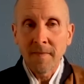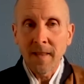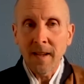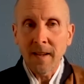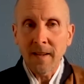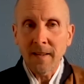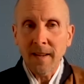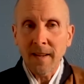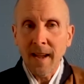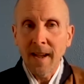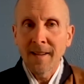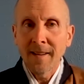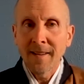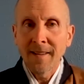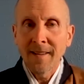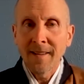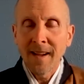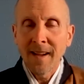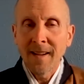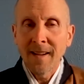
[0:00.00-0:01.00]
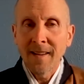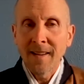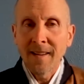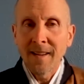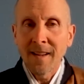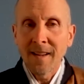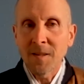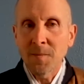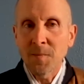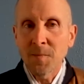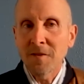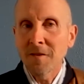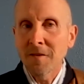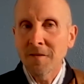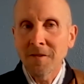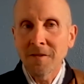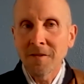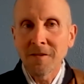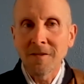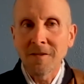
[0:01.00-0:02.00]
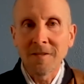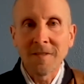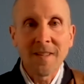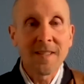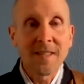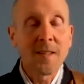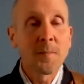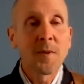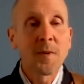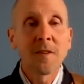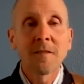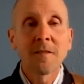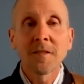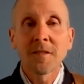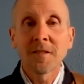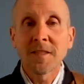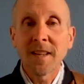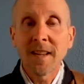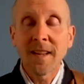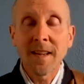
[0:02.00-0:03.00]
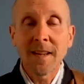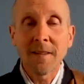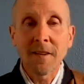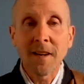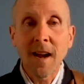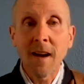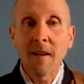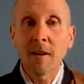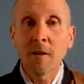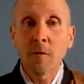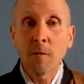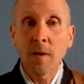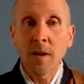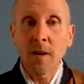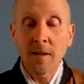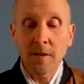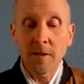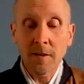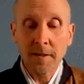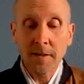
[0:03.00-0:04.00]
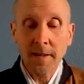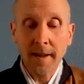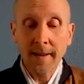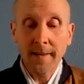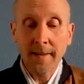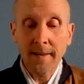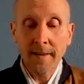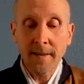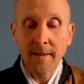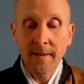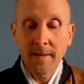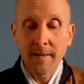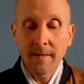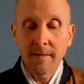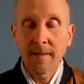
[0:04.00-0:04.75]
Like, it's beautiful, it's a beautiful saying, but how can we understand it?